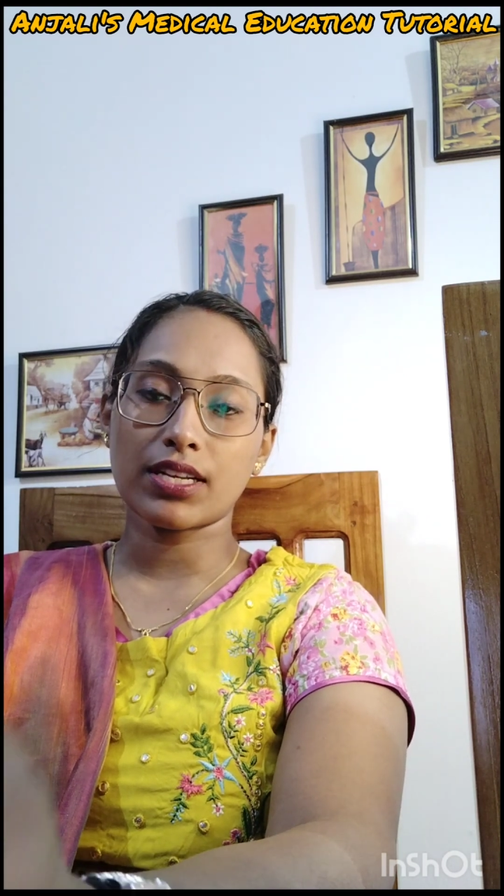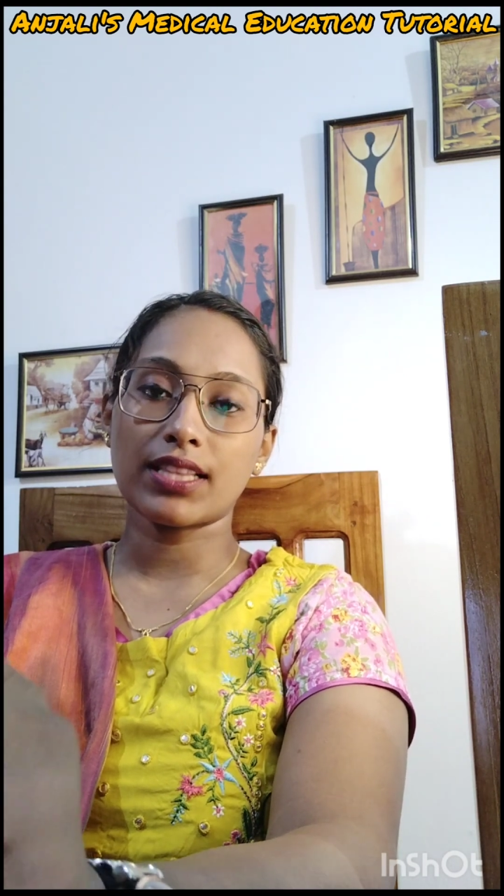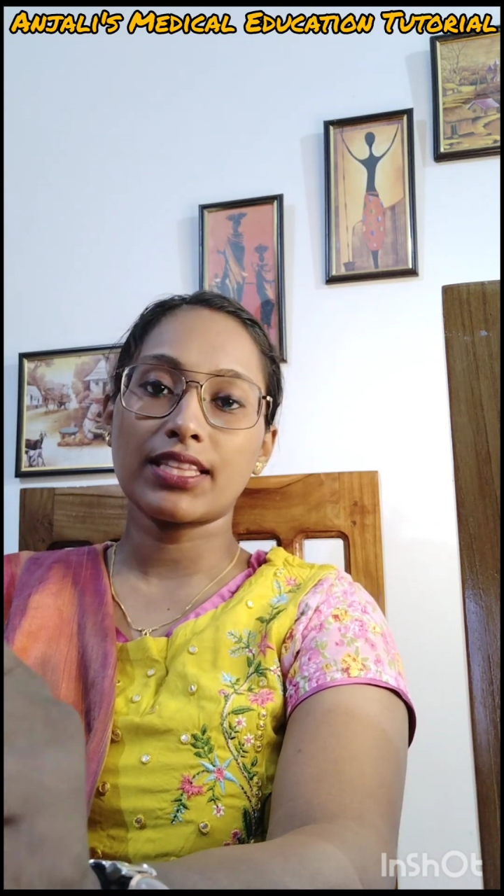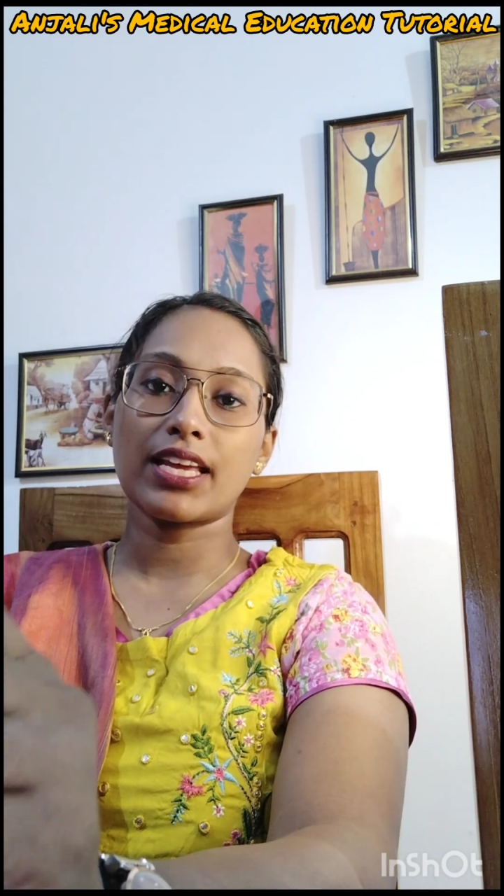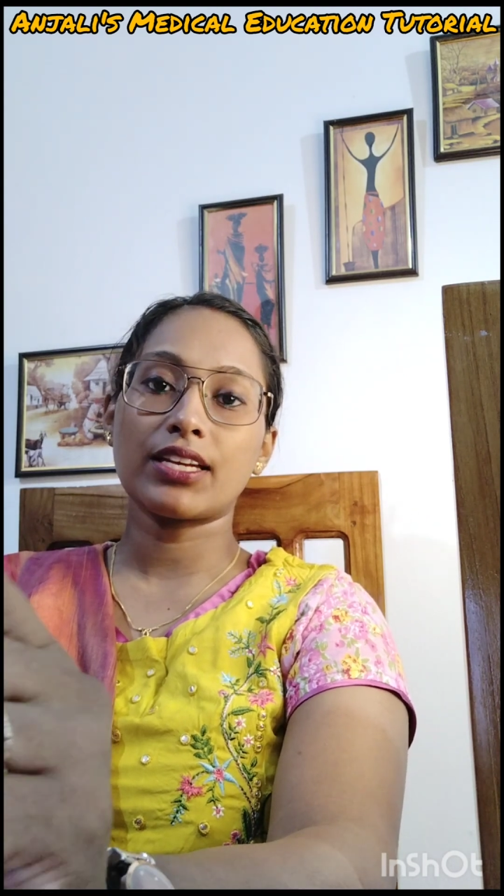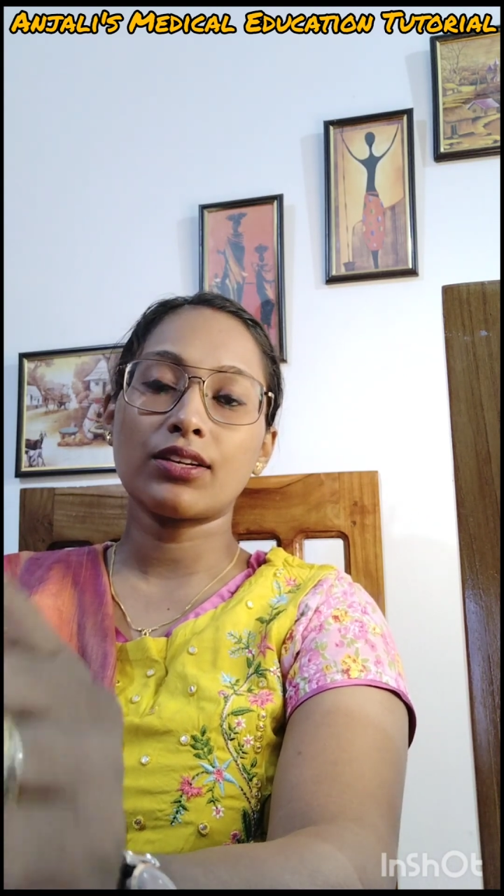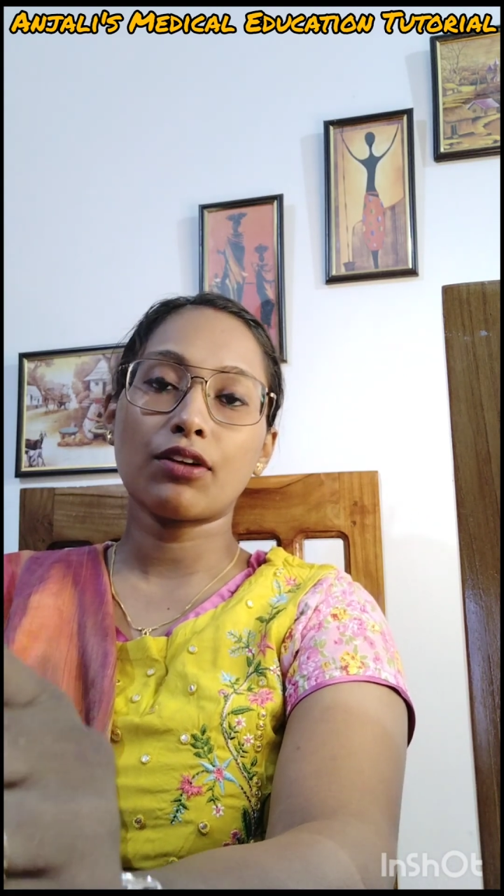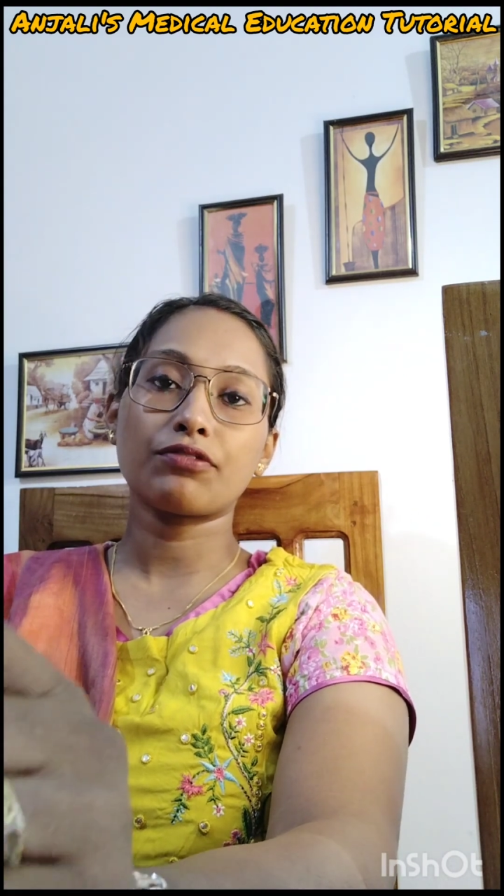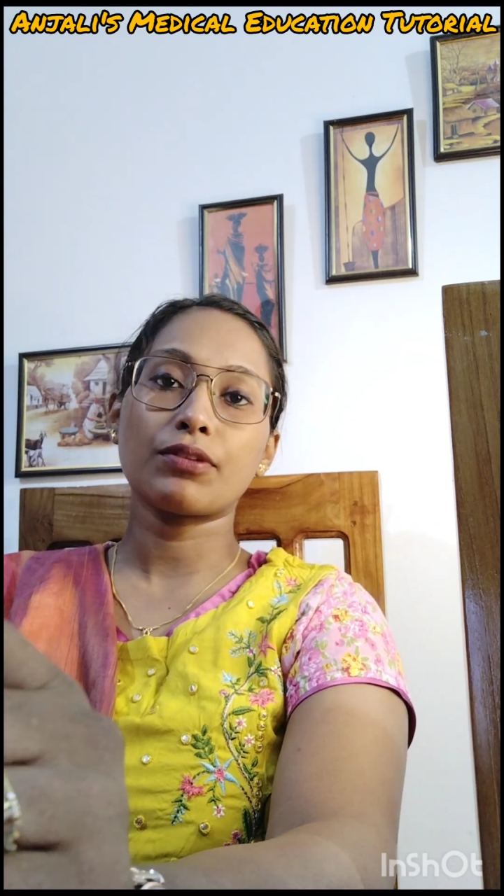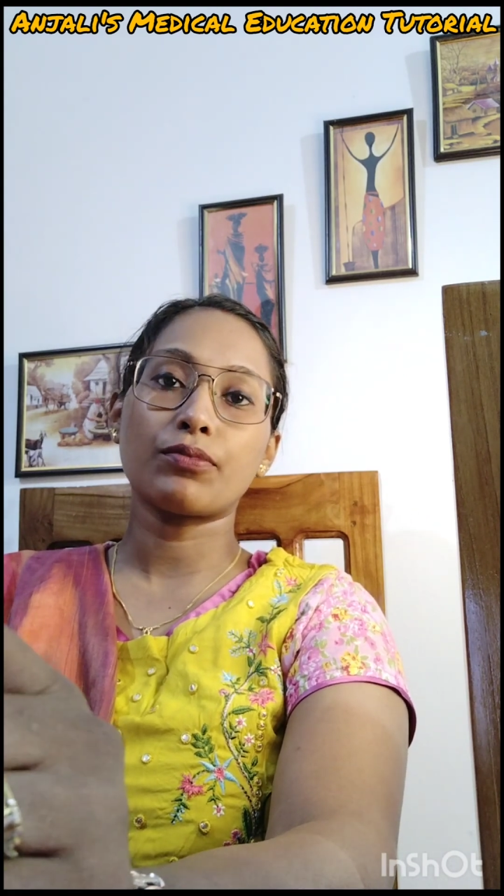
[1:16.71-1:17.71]
and at the end
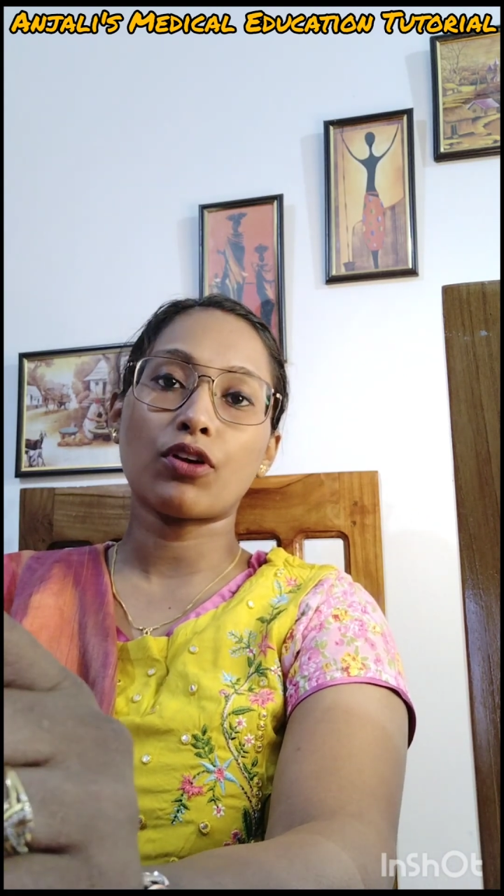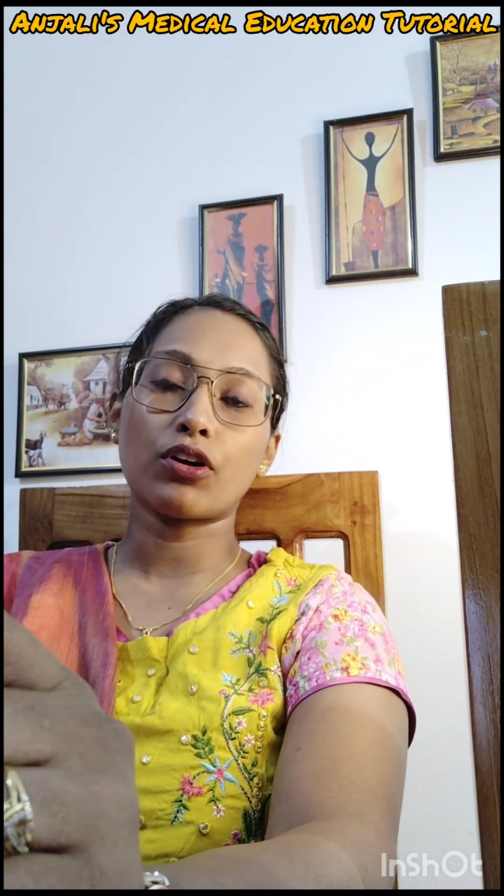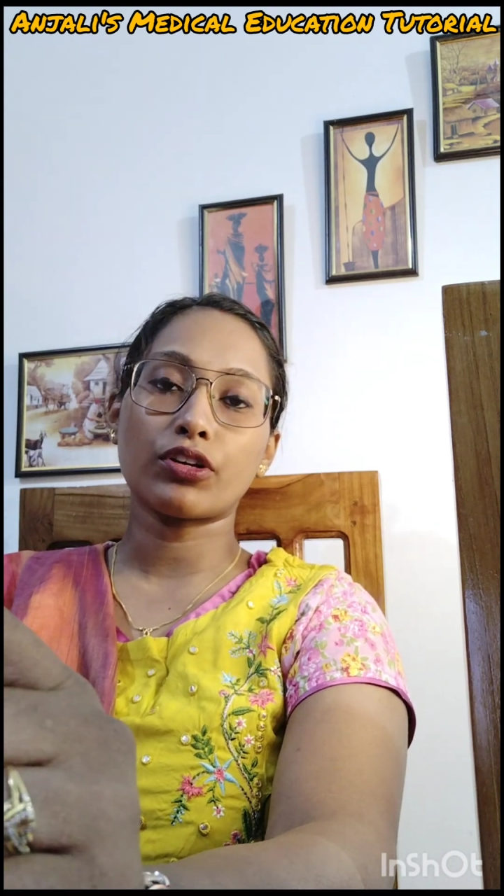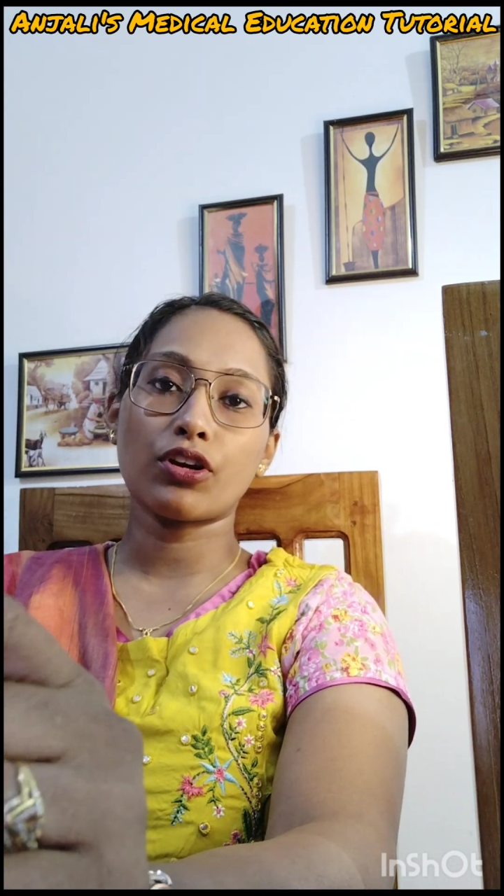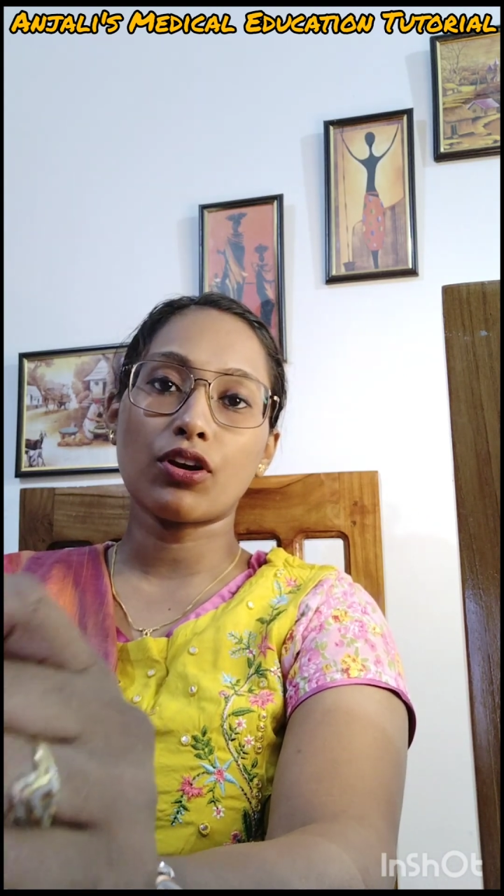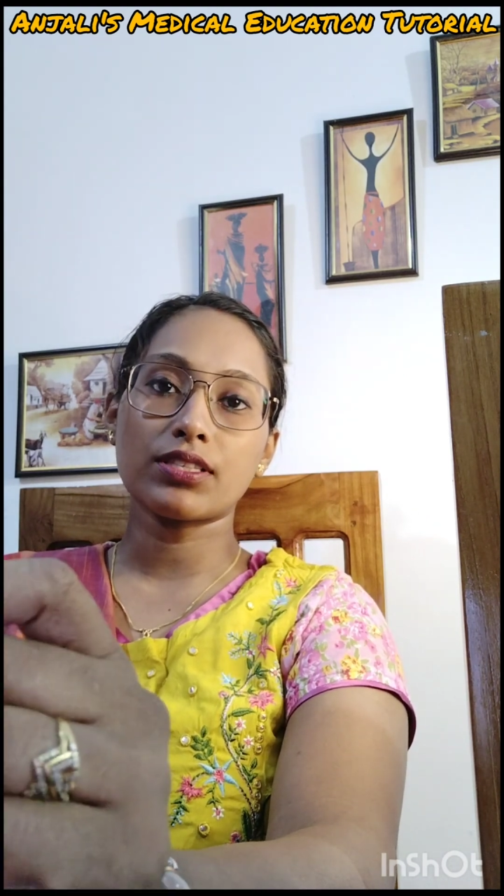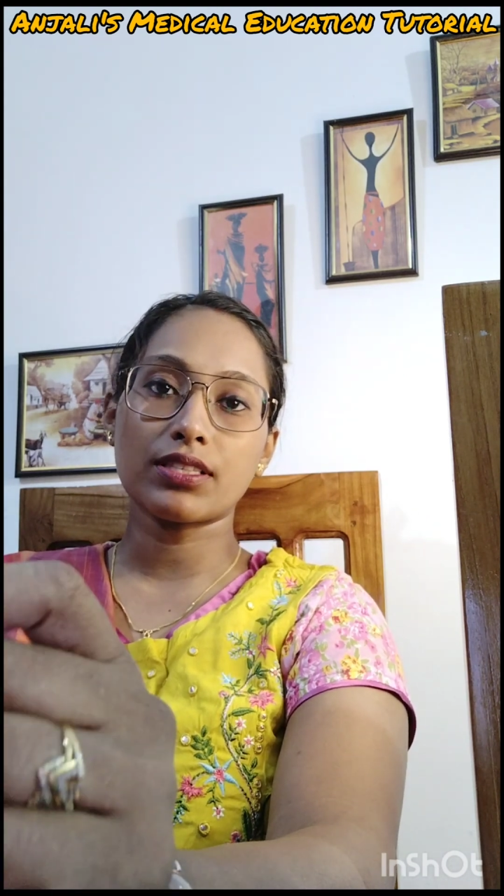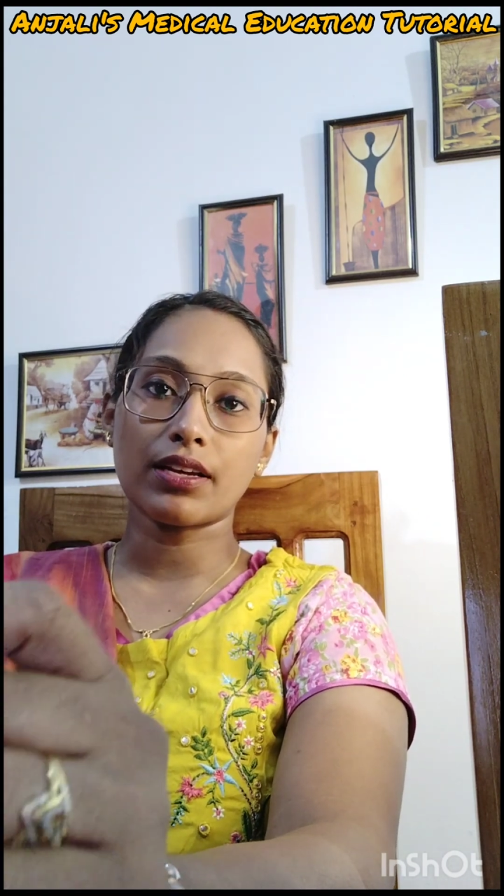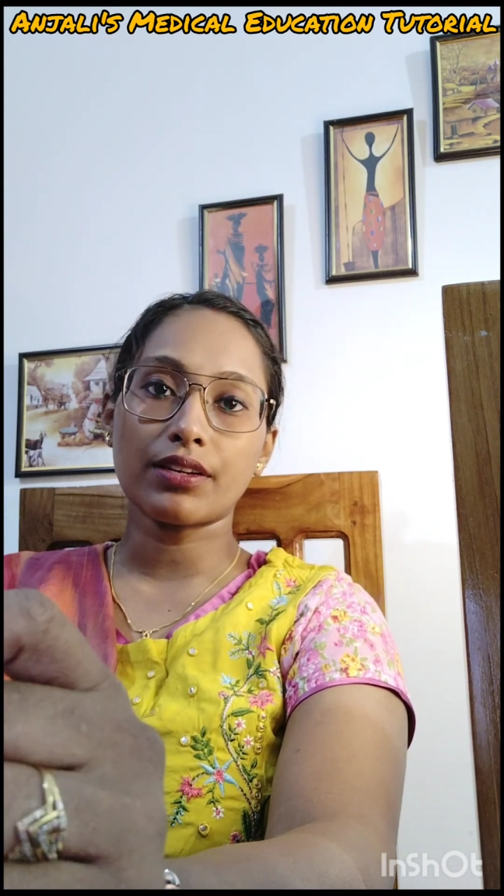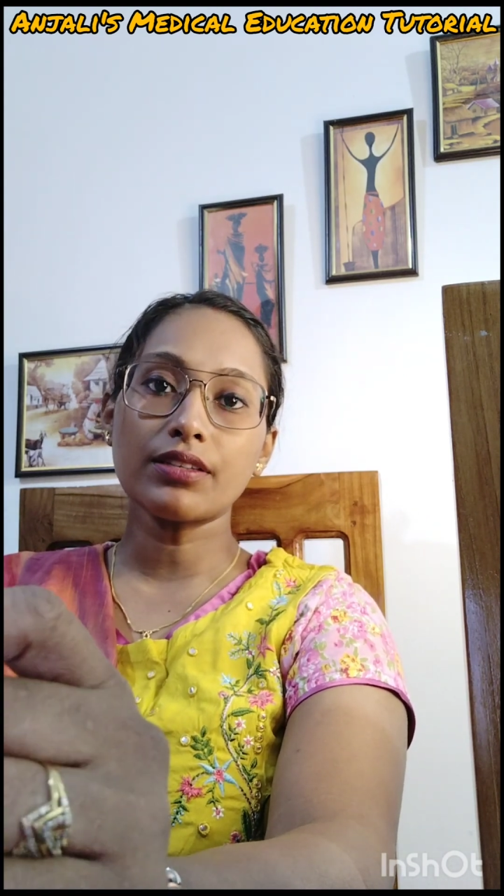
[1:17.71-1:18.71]
of the
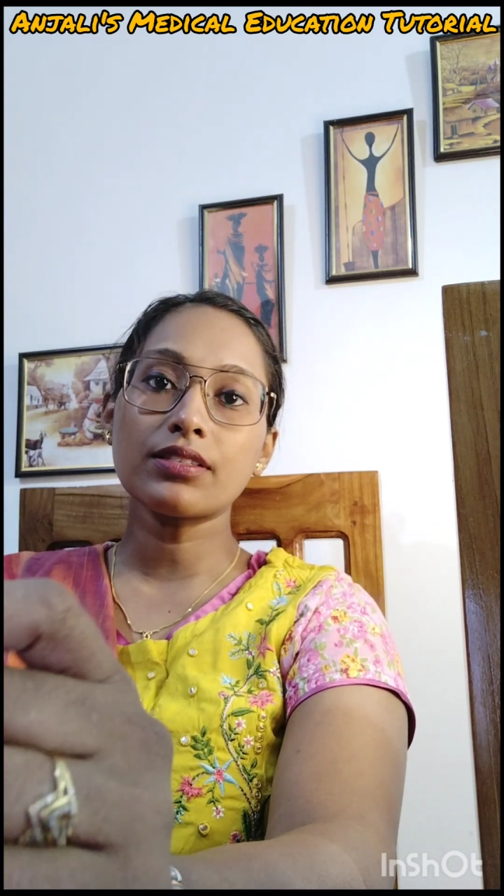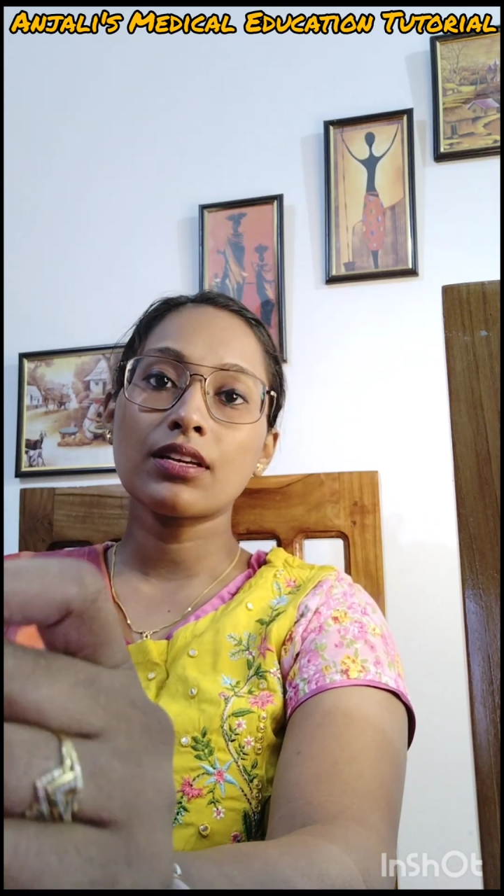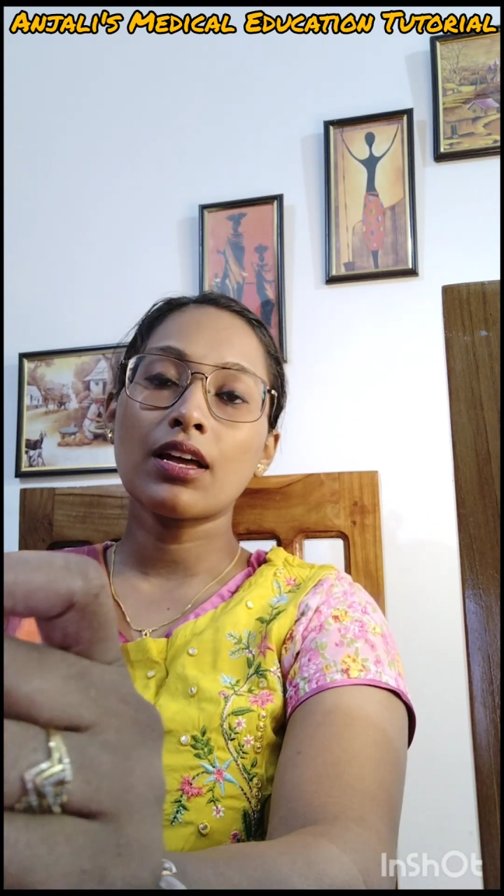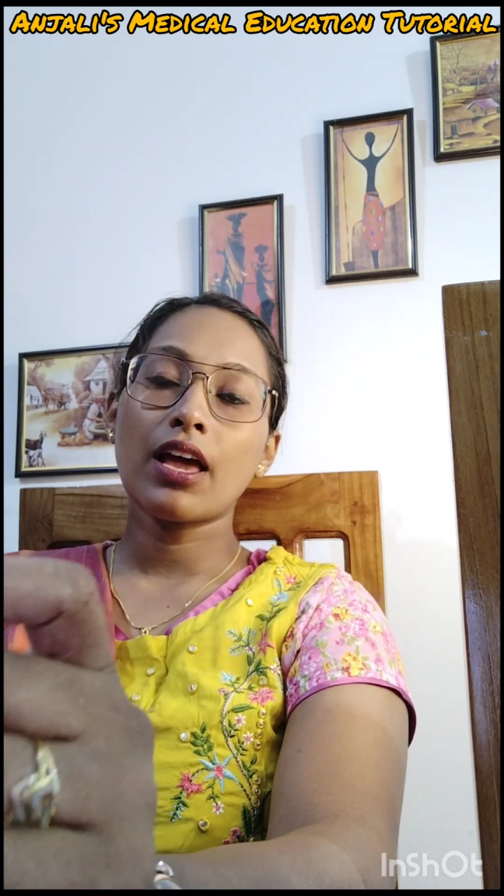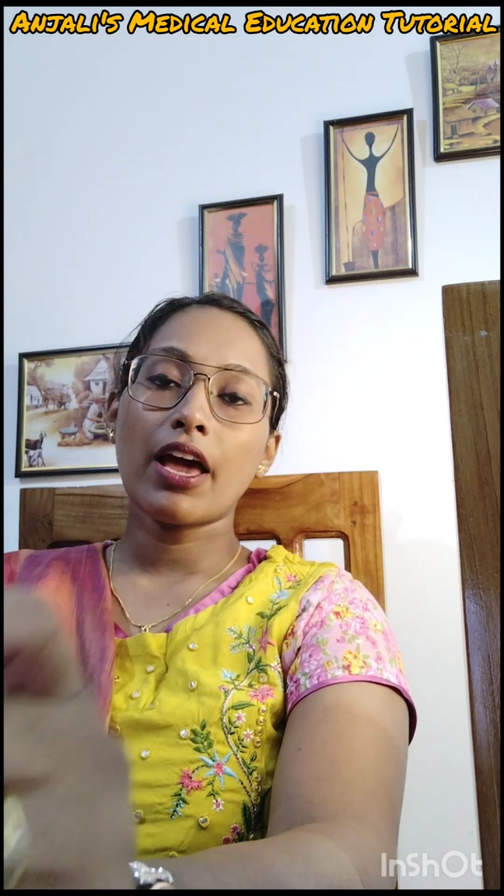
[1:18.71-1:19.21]
bronchioles there is